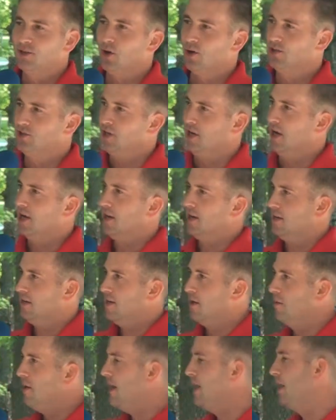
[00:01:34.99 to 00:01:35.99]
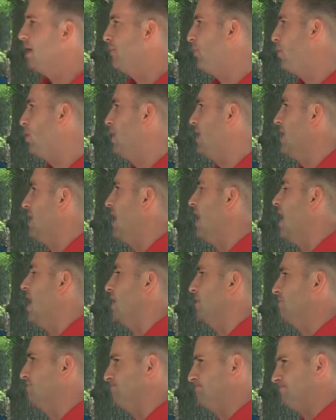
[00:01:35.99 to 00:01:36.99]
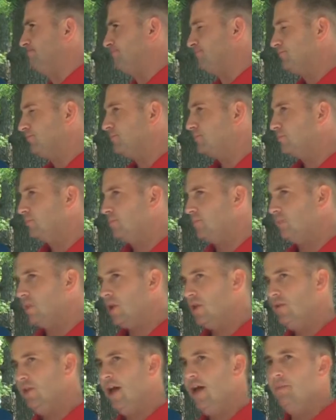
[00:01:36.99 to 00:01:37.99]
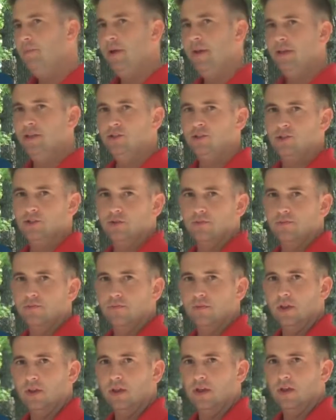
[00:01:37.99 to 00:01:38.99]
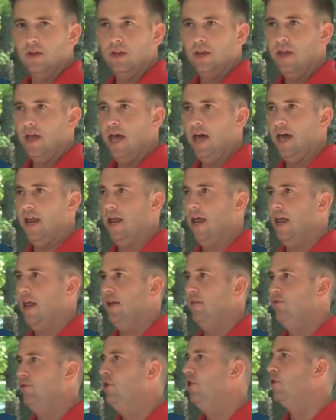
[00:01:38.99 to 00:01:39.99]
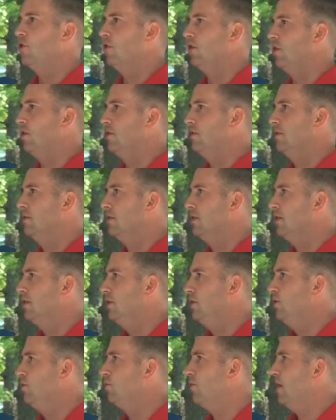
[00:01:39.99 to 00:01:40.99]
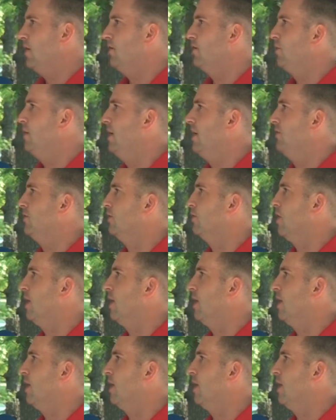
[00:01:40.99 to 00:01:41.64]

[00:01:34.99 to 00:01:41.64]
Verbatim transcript: so as a comedian pointed out, that means at a funeral, you'd rather be in the